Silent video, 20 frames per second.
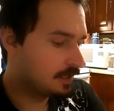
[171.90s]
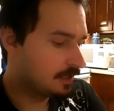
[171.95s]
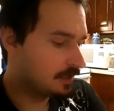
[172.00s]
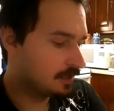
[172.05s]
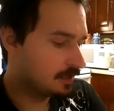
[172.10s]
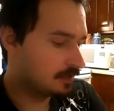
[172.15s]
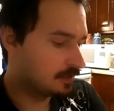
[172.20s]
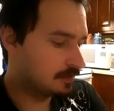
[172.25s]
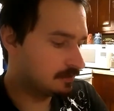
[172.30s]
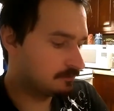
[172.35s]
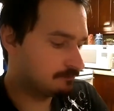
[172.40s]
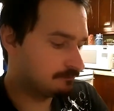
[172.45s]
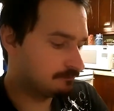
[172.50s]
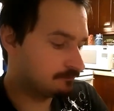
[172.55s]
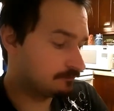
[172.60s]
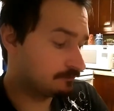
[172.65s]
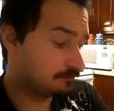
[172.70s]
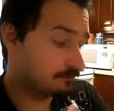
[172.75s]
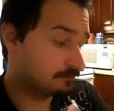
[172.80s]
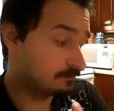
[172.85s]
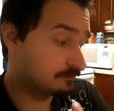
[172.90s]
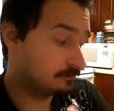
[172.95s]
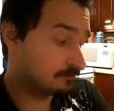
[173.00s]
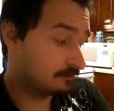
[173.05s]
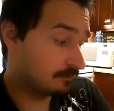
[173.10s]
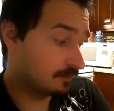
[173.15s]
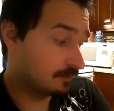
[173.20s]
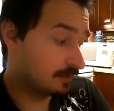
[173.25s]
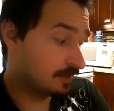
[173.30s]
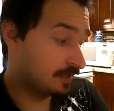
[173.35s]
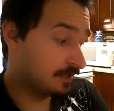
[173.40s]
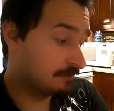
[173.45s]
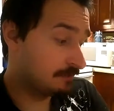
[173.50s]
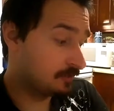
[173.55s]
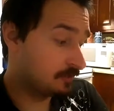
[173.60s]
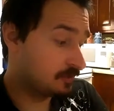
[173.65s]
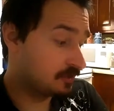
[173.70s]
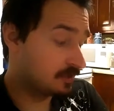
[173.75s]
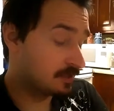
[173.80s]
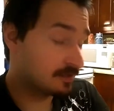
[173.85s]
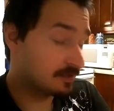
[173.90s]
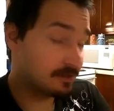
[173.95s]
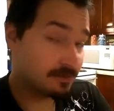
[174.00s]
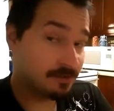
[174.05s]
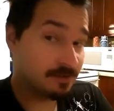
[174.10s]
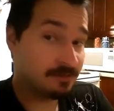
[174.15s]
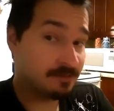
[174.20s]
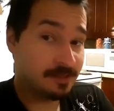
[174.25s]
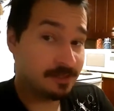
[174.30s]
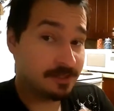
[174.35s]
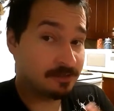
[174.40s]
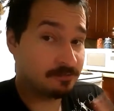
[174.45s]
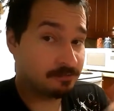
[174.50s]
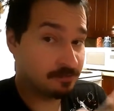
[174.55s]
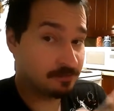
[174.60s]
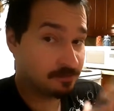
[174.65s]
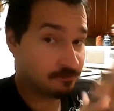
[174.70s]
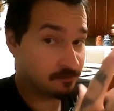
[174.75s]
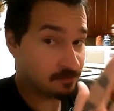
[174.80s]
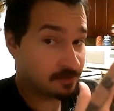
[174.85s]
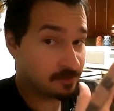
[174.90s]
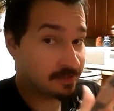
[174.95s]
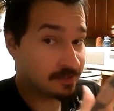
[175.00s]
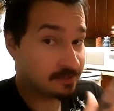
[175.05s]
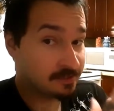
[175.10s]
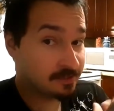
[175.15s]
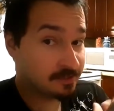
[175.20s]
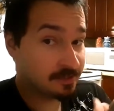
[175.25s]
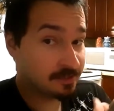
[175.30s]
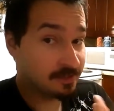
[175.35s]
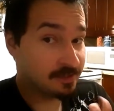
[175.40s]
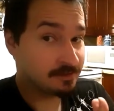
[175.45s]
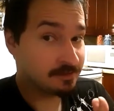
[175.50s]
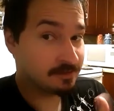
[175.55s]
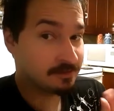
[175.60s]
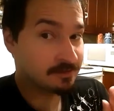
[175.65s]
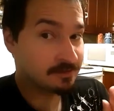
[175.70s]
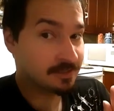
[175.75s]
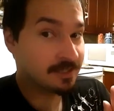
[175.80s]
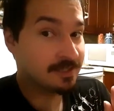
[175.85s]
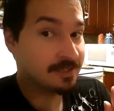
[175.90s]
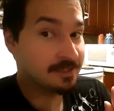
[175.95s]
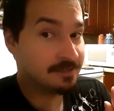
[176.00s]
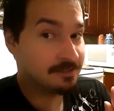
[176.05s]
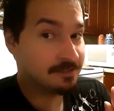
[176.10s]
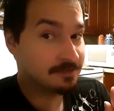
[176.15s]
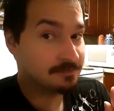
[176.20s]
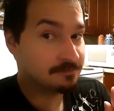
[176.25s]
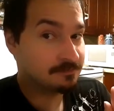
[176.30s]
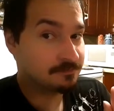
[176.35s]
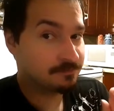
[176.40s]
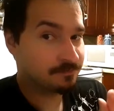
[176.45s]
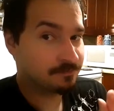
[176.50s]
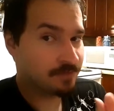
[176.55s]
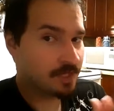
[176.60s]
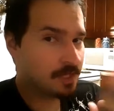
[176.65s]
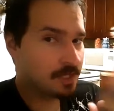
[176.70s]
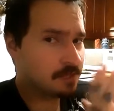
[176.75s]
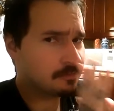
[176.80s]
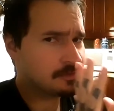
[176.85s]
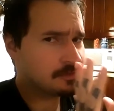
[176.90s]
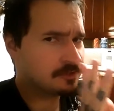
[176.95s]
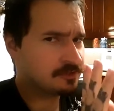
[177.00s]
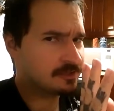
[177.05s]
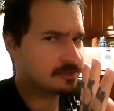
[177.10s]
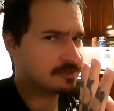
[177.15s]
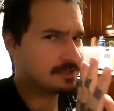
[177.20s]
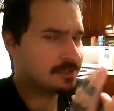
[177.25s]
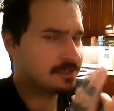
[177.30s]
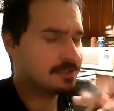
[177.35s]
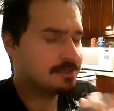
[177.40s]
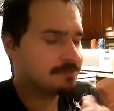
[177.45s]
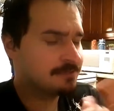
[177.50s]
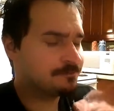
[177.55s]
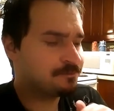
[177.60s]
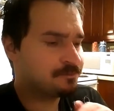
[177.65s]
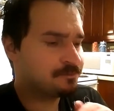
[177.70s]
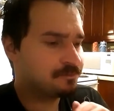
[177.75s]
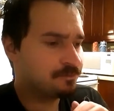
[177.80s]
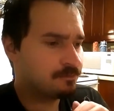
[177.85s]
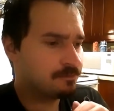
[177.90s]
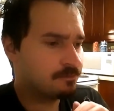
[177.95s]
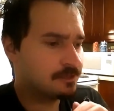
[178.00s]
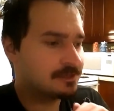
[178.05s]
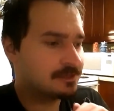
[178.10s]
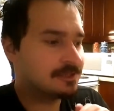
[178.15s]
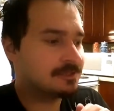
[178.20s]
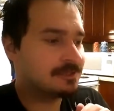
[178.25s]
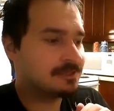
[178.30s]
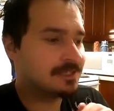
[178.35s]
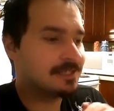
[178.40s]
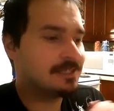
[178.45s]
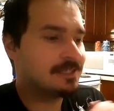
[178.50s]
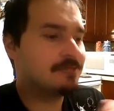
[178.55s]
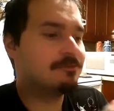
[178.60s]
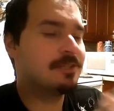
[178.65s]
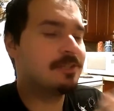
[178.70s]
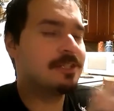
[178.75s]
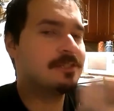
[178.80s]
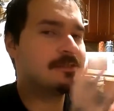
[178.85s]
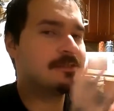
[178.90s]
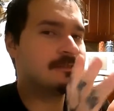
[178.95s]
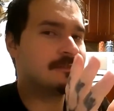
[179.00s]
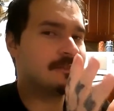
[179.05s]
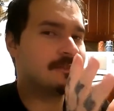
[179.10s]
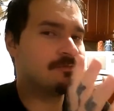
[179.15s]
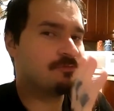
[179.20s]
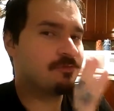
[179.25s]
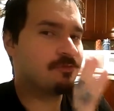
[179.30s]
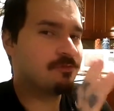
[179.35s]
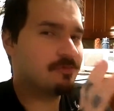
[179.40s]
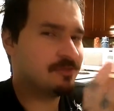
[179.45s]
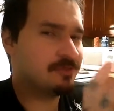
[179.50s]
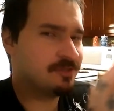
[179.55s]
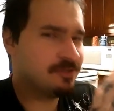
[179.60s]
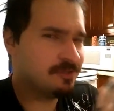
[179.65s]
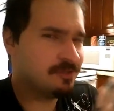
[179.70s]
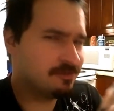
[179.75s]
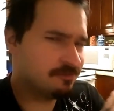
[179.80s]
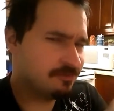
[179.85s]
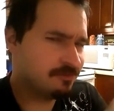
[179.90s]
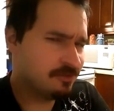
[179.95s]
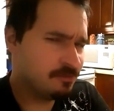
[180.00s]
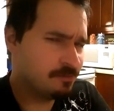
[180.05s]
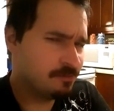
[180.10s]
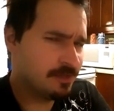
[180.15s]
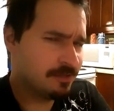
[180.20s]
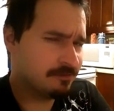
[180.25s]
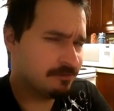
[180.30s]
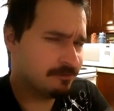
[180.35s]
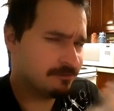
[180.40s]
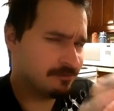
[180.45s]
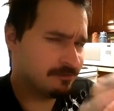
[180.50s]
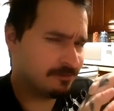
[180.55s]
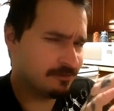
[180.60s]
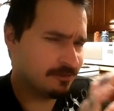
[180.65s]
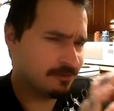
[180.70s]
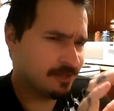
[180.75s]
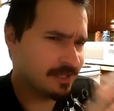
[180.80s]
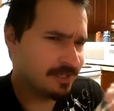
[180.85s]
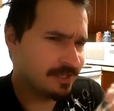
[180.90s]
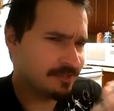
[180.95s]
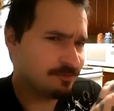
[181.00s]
Um, there ain't much I can say about them, but one out of ten, that's an eight. They're almost a ten, but that's an eight. If, they, if it was just a little bit less